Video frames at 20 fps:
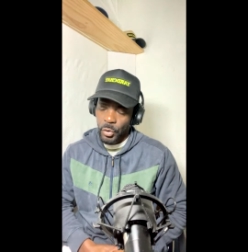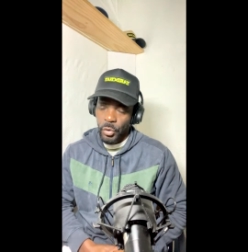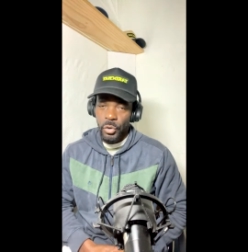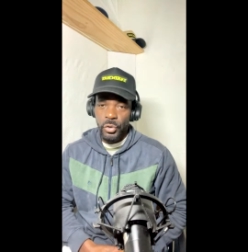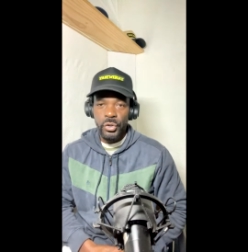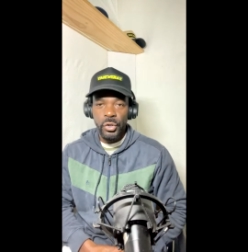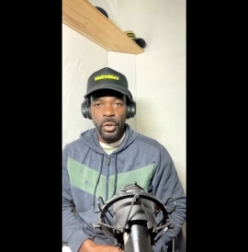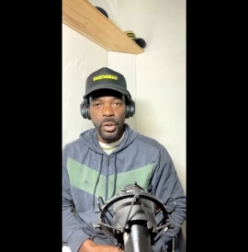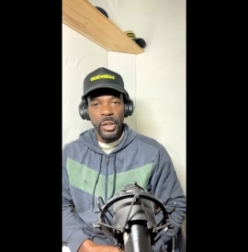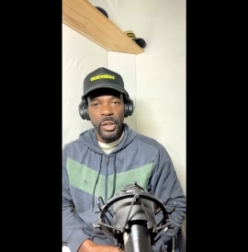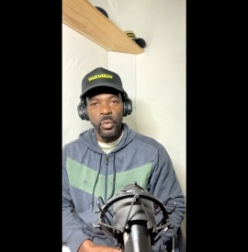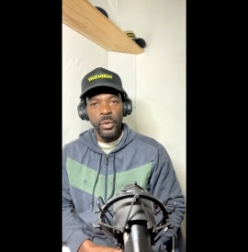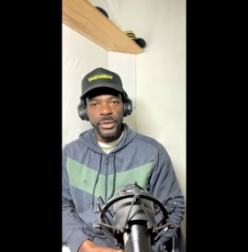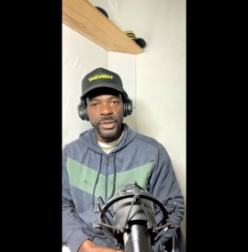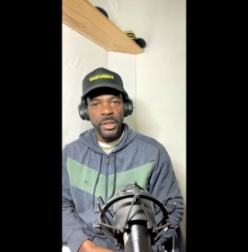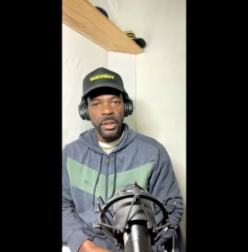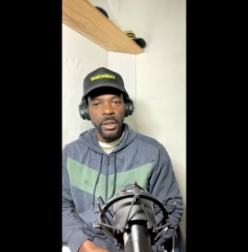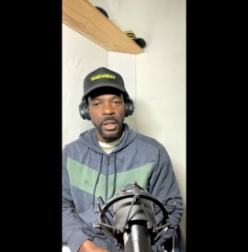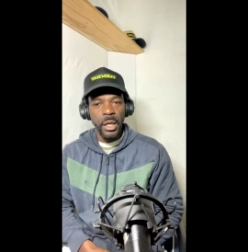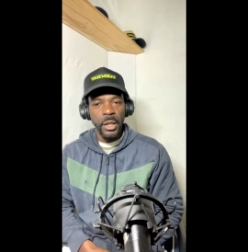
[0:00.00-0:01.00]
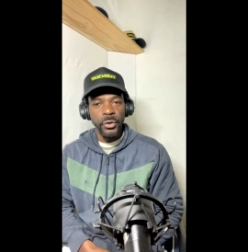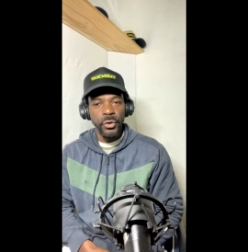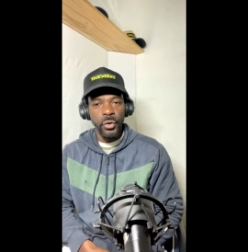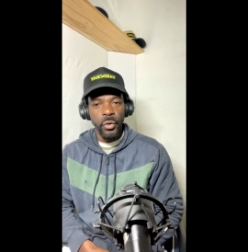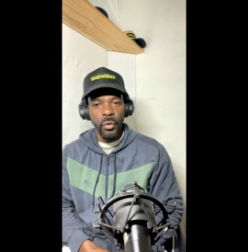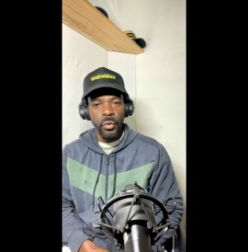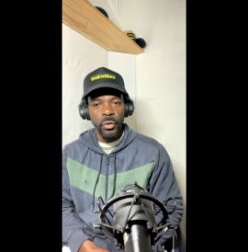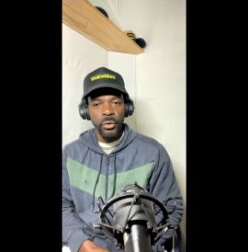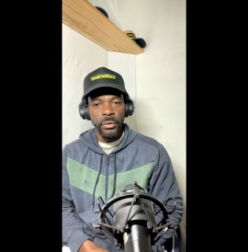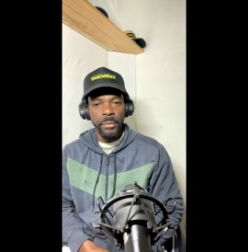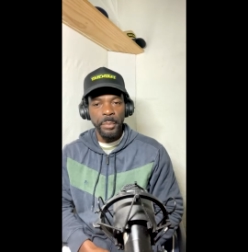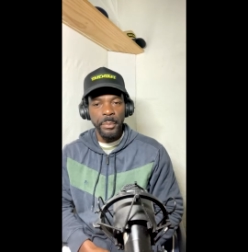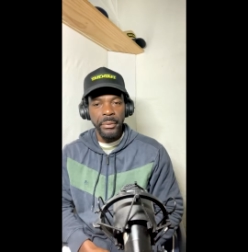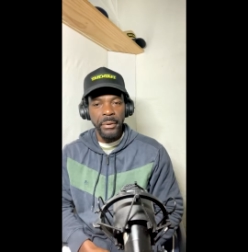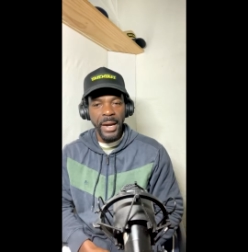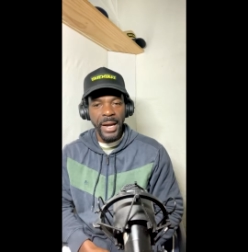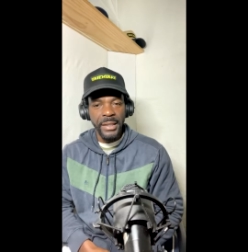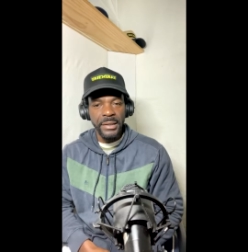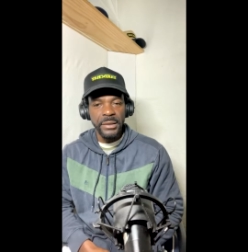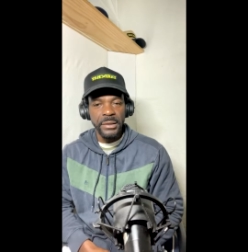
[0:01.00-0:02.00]
So it was a known
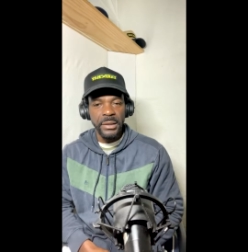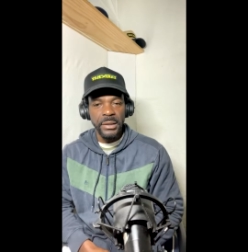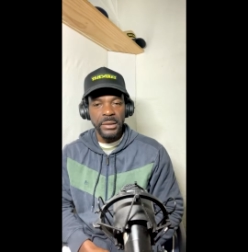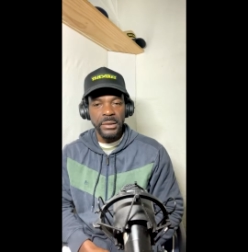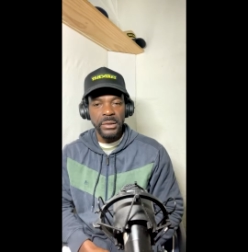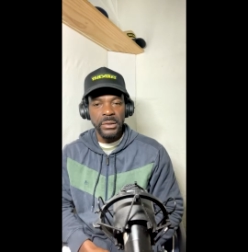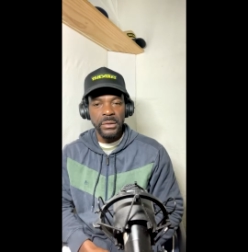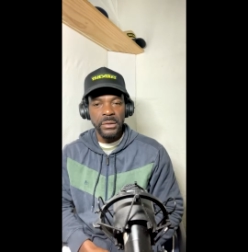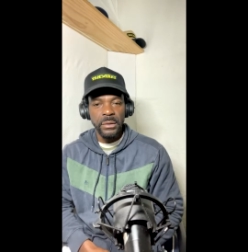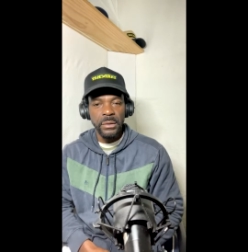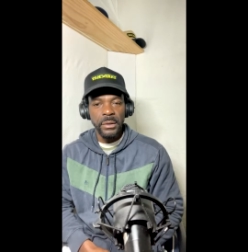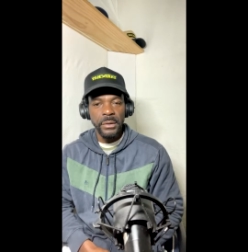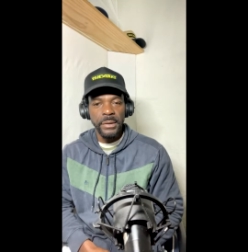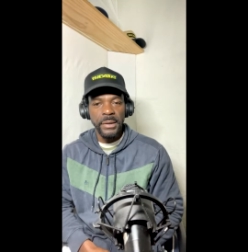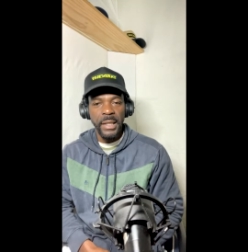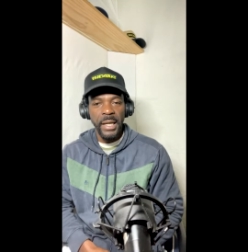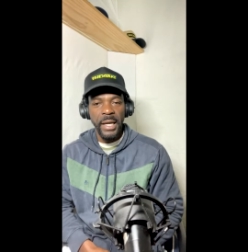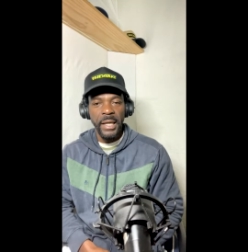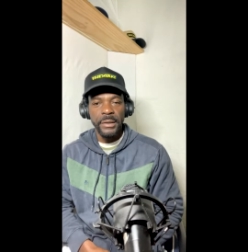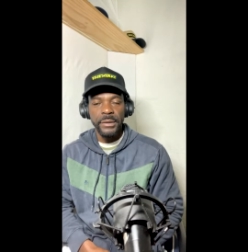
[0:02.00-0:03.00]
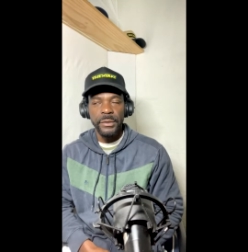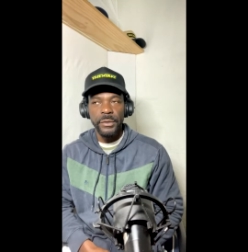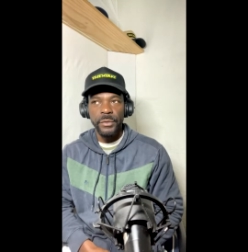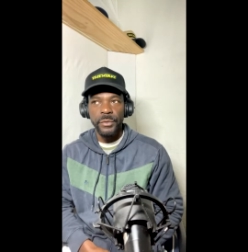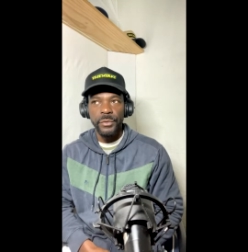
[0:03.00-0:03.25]
practice that